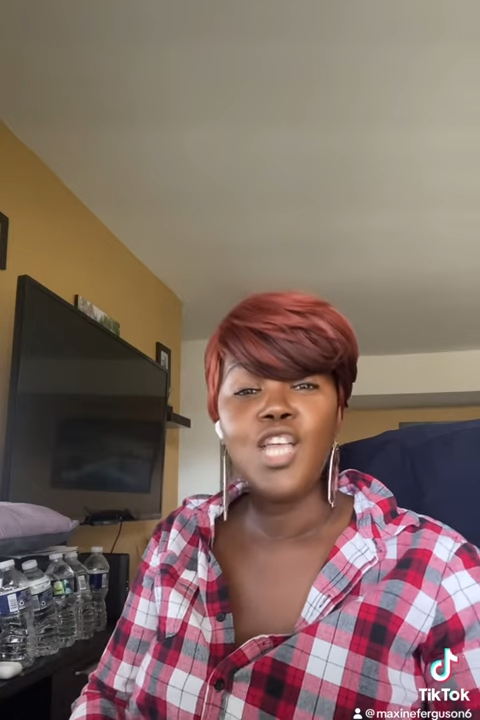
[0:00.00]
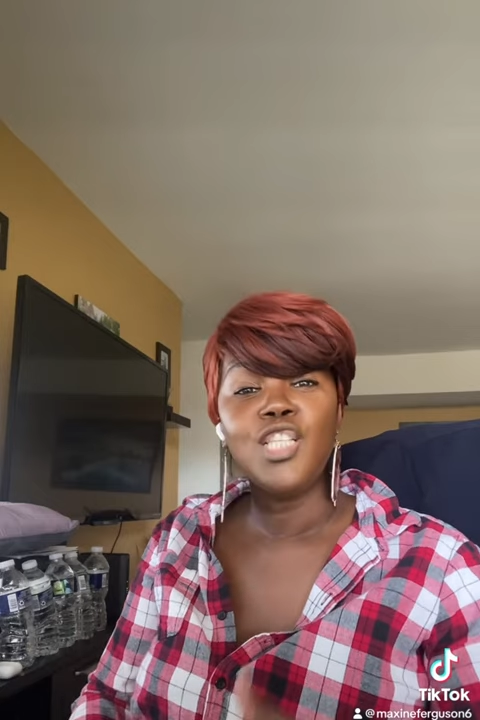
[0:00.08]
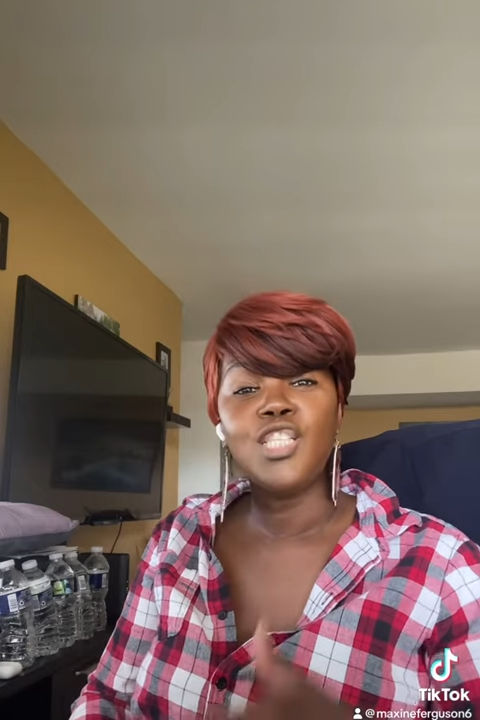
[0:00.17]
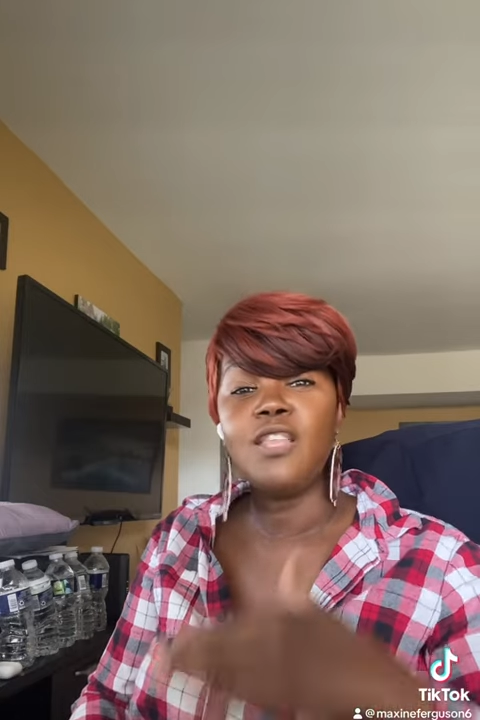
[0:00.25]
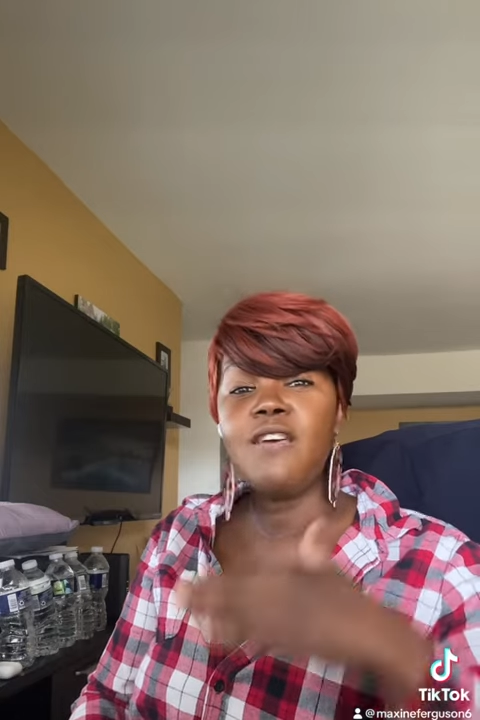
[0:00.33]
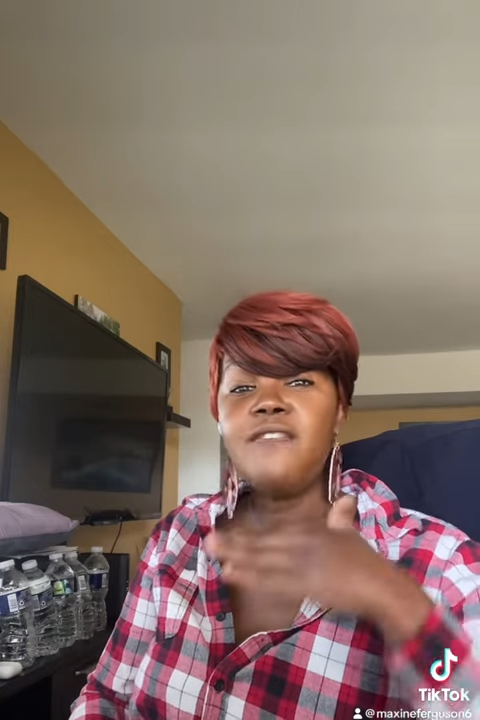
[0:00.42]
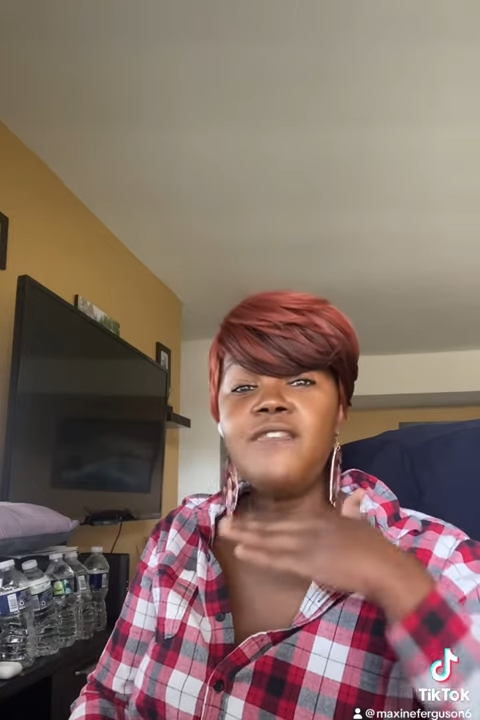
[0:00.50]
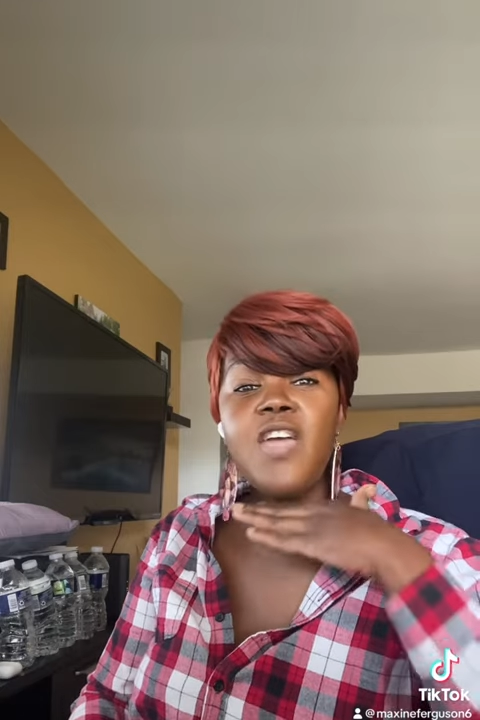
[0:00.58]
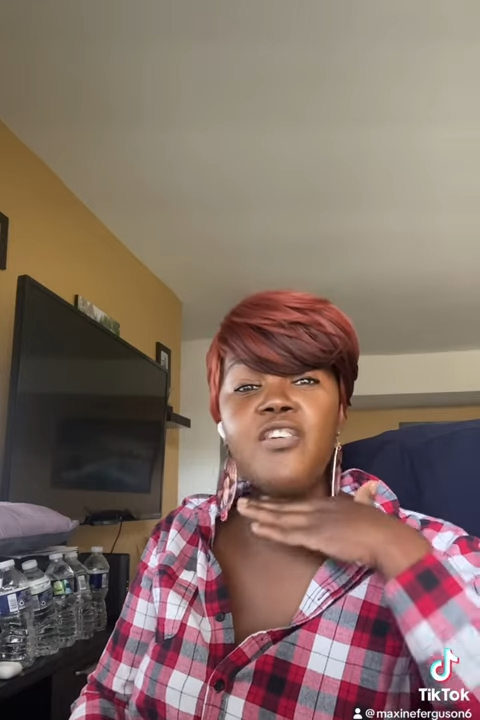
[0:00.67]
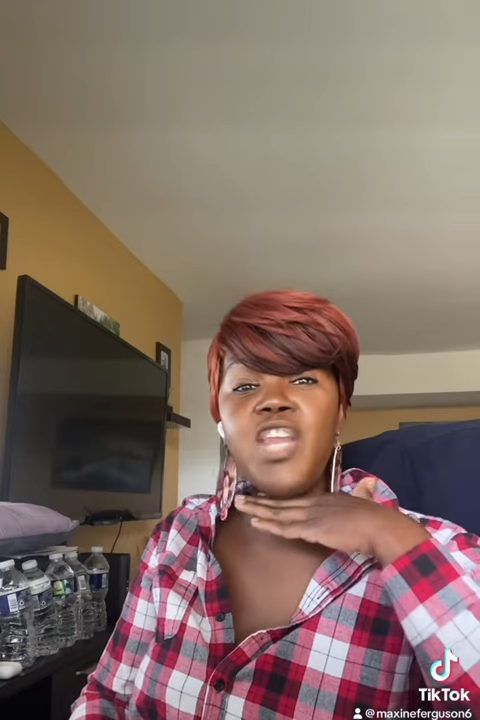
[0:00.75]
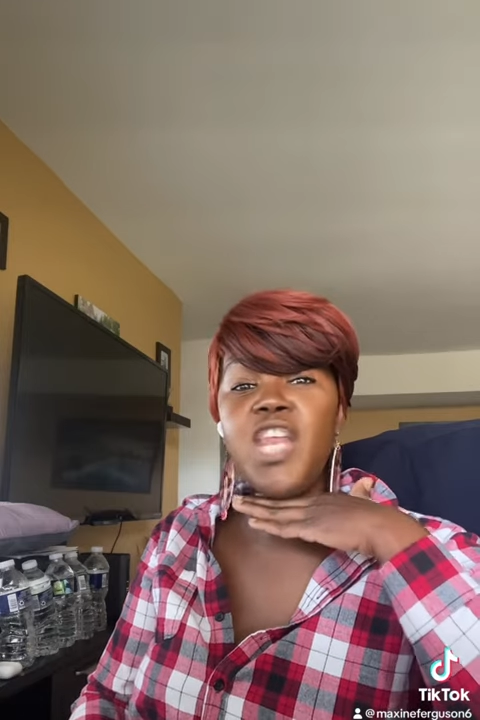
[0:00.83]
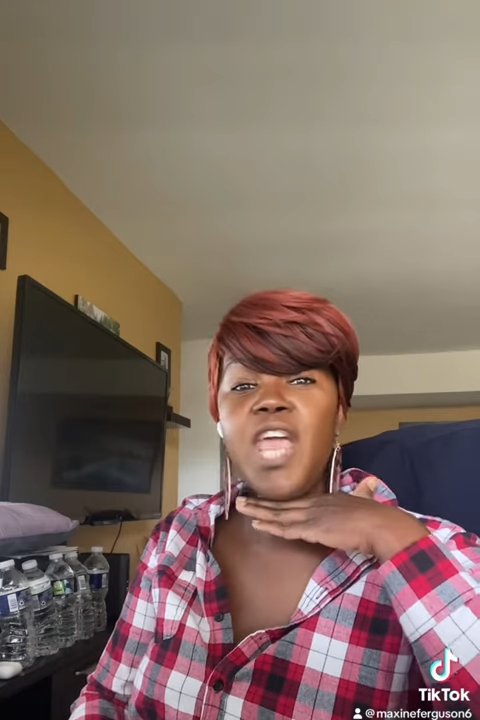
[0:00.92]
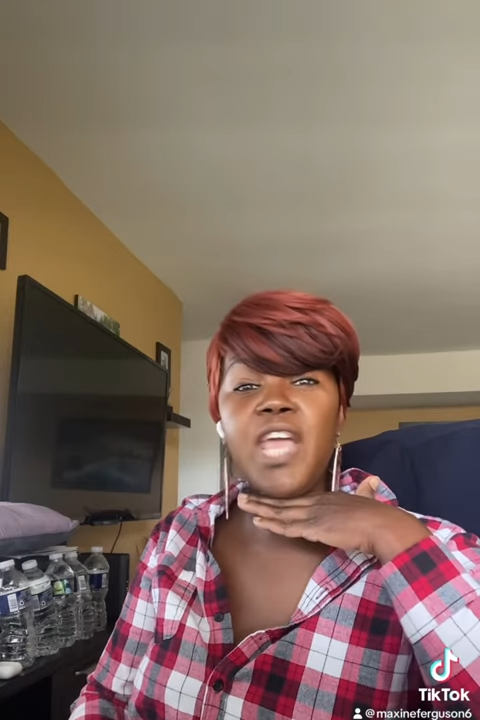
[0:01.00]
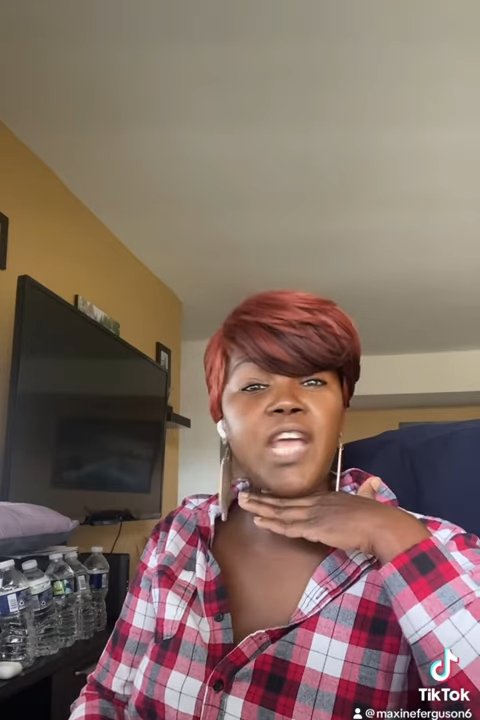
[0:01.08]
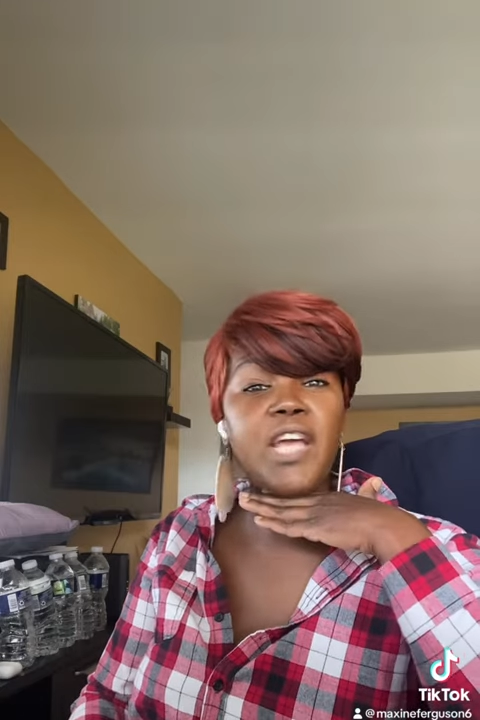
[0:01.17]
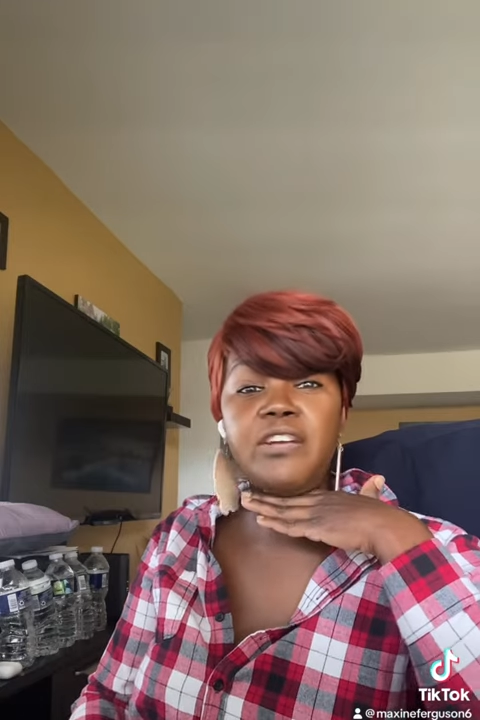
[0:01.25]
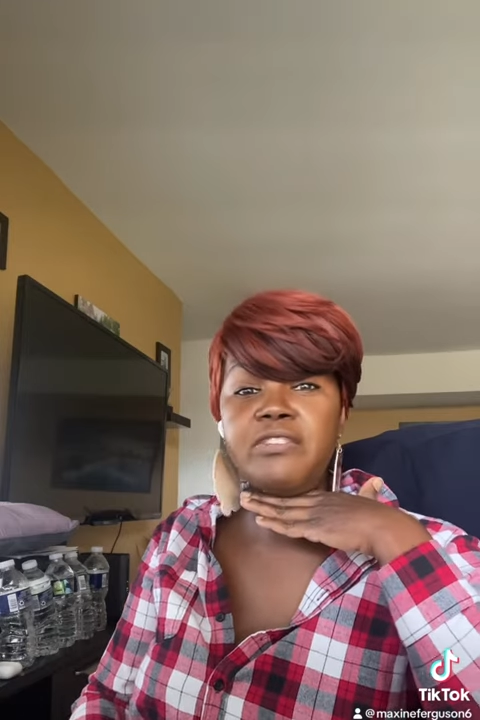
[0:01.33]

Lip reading: to the very neck